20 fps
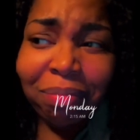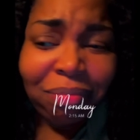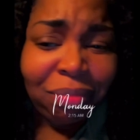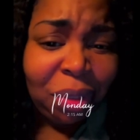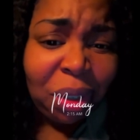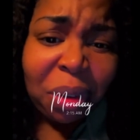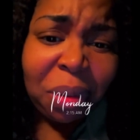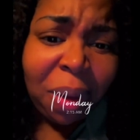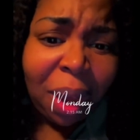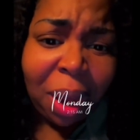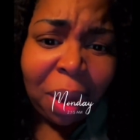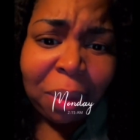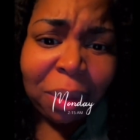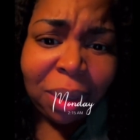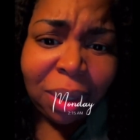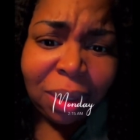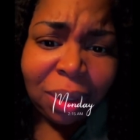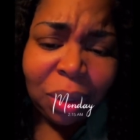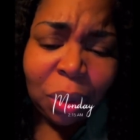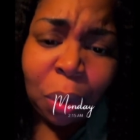2
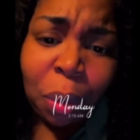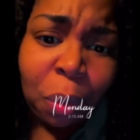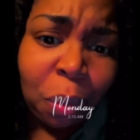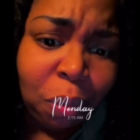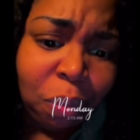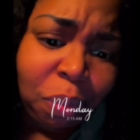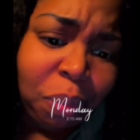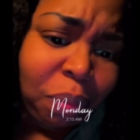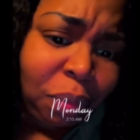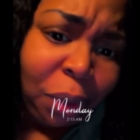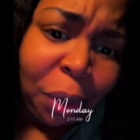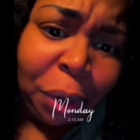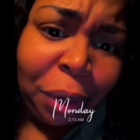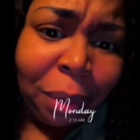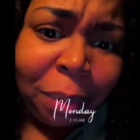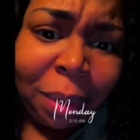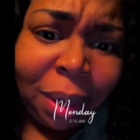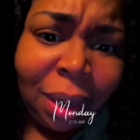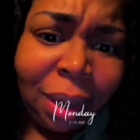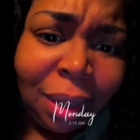hours or 30
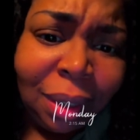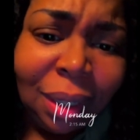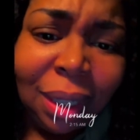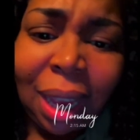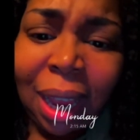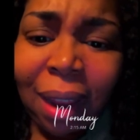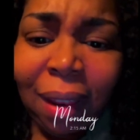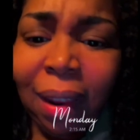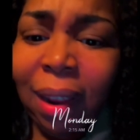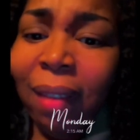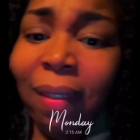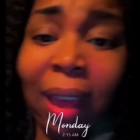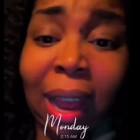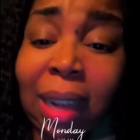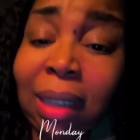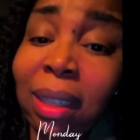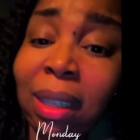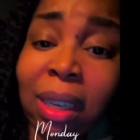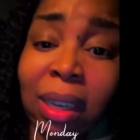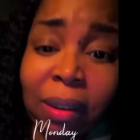minutes and then
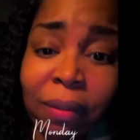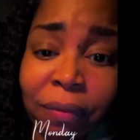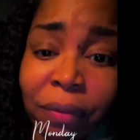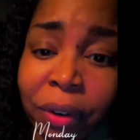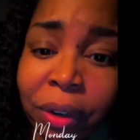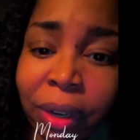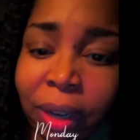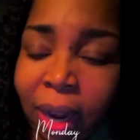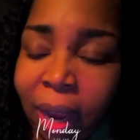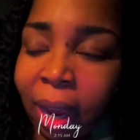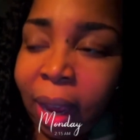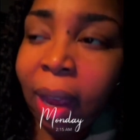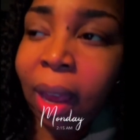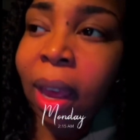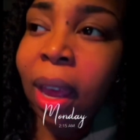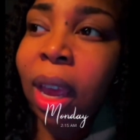that's it for the day.